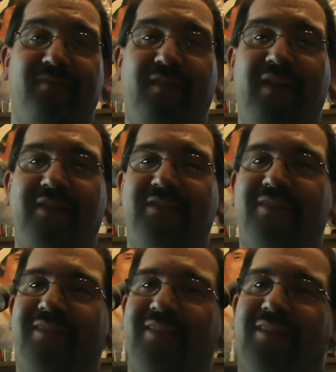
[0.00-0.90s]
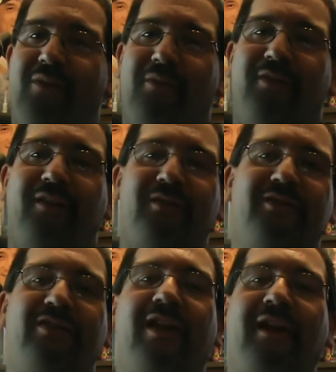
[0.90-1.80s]
And the whole thing
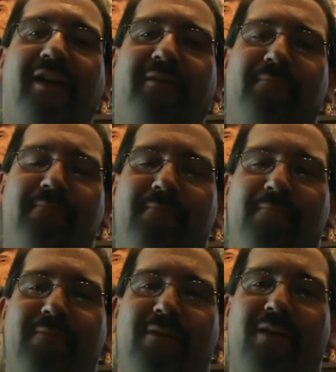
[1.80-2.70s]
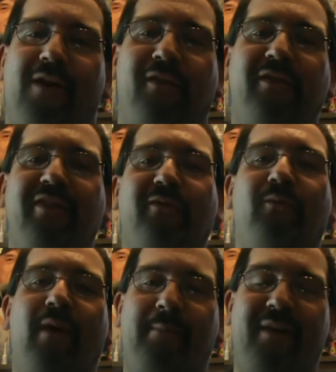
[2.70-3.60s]
looks like a Lethal
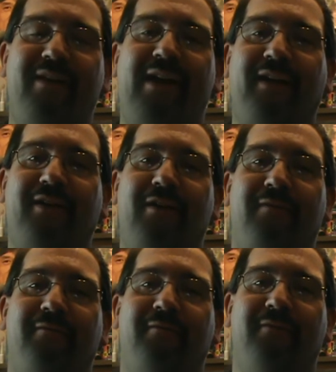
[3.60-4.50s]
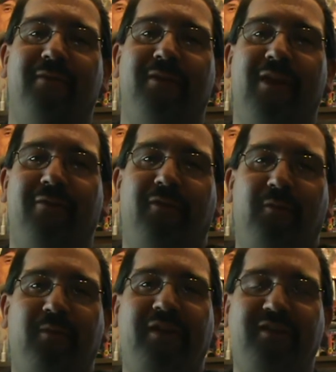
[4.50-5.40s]
Weapon knockoff if you
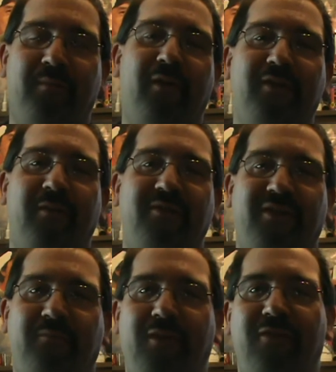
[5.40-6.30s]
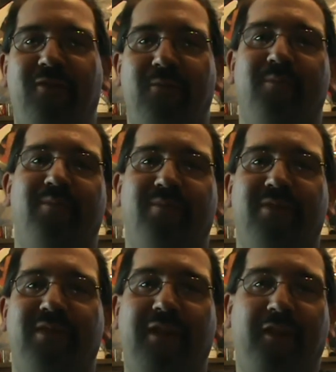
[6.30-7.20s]
replaced Mel Gibson with
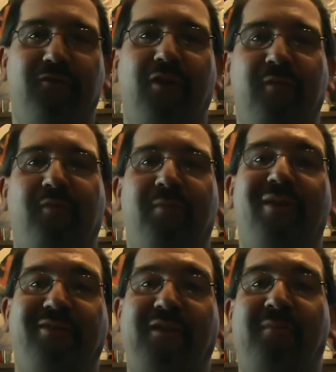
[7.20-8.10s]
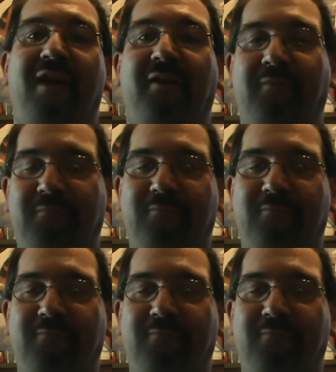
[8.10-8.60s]
the Incredible Melting Man.